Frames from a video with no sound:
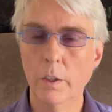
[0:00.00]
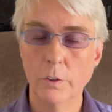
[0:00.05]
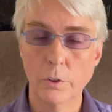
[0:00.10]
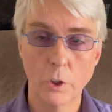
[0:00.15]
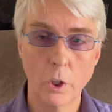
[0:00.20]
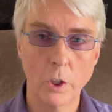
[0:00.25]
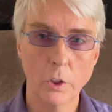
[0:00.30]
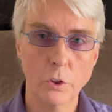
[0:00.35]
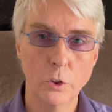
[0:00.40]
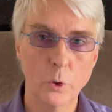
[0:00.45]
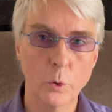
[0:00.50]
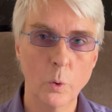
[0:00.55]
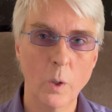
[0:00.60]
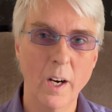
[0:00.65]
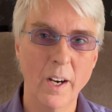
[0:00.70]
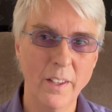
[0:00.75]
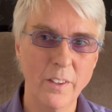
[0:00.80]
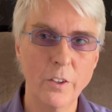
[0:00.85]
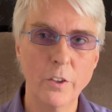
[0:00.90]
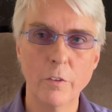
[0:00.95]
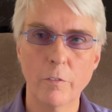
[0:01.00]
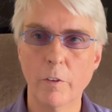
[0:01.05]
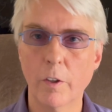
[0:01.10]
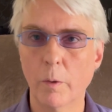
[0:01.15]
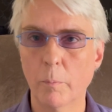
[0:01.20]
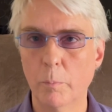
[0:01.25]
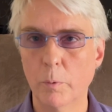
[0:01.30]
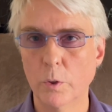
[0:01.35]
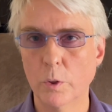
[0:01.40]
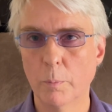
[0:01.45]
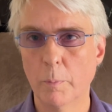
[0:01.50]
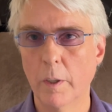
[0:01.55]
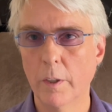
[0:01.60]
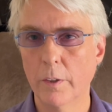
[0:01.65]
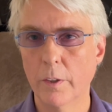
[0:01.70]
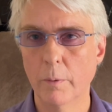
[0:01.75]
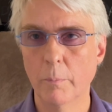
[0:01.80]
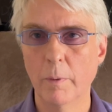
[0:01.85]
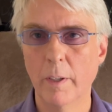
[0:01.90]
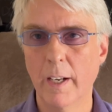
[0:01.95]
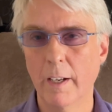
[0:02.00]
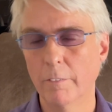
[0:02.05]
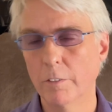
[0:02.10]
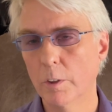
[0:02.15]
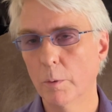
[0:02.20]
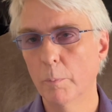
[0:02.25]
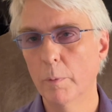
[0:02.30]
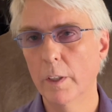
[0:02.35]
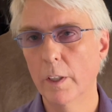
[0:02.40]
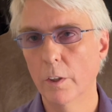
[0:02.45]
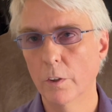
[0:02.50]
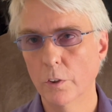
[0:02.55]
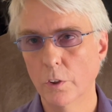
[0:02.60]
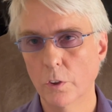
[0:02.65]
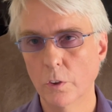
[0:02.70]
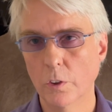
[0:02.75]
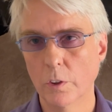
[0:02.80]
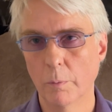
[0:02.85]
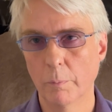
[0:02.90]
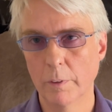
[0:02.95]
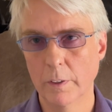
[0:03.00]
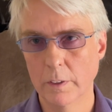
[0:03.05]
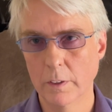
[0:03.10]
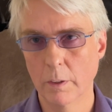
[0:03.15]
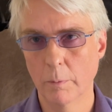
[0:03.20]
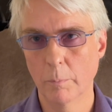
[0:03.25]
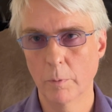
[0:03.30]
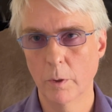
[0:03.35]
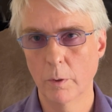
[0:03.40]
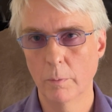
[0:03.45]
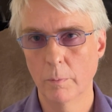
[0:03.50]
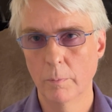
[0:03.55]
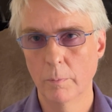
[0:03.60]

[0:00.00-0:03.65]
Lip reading: talk to other developers about them, and have somebody else do something similar.